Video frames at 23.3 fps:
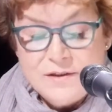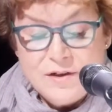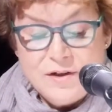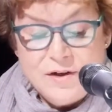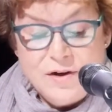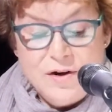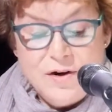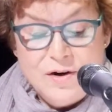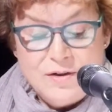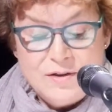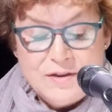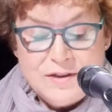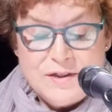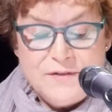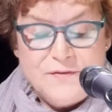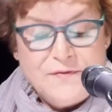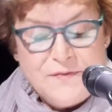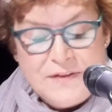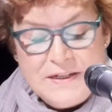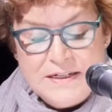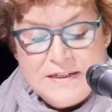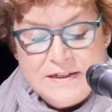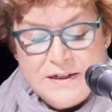
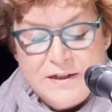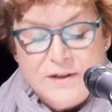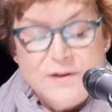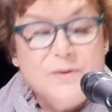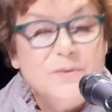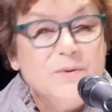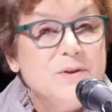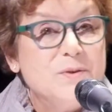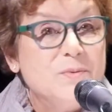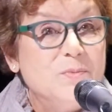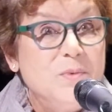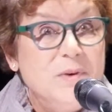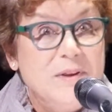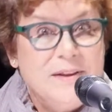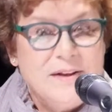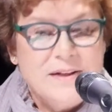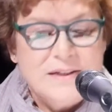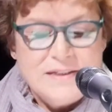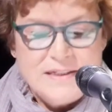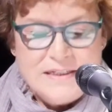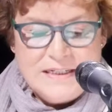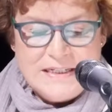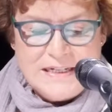Safina, who is with
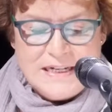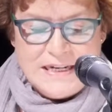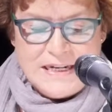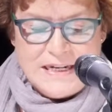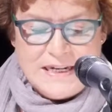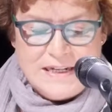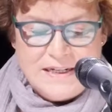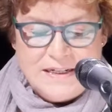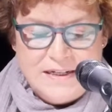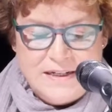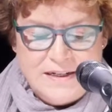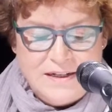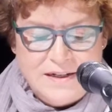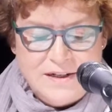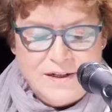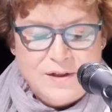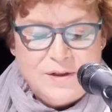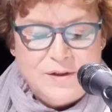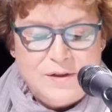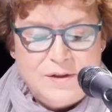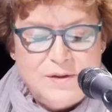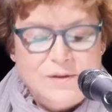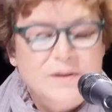us today,
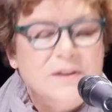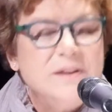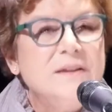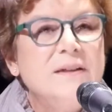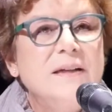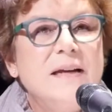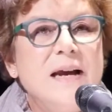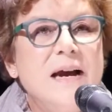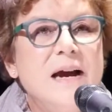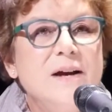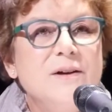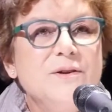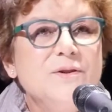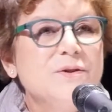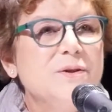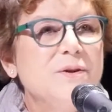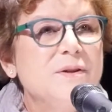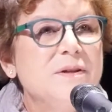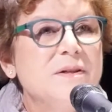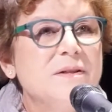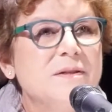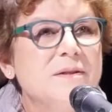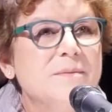you'll encounter
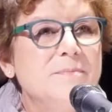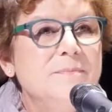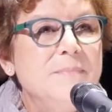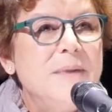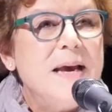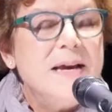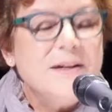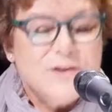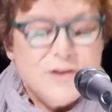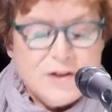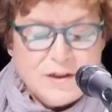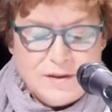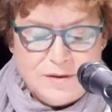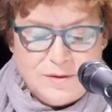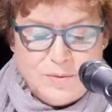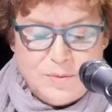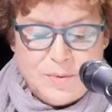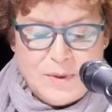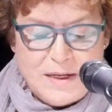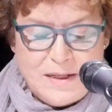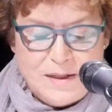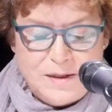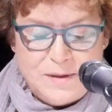this magical
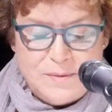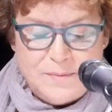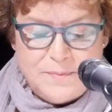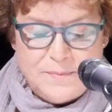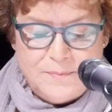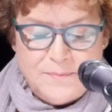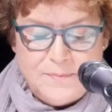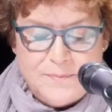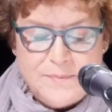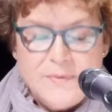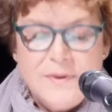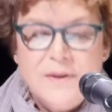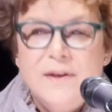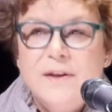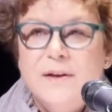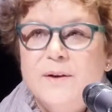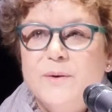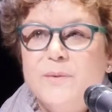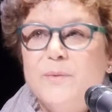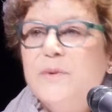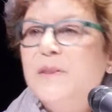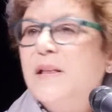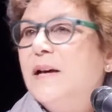realm
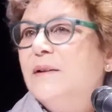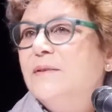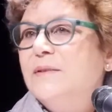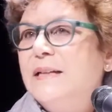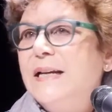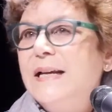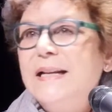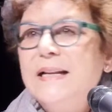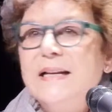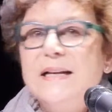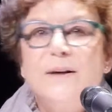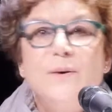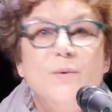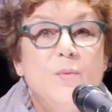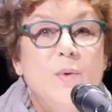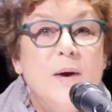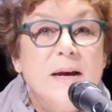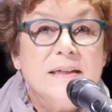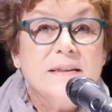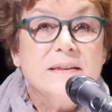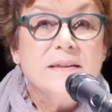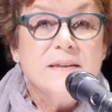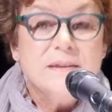without getting
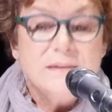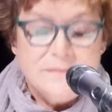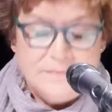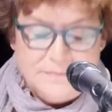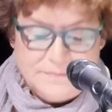wet.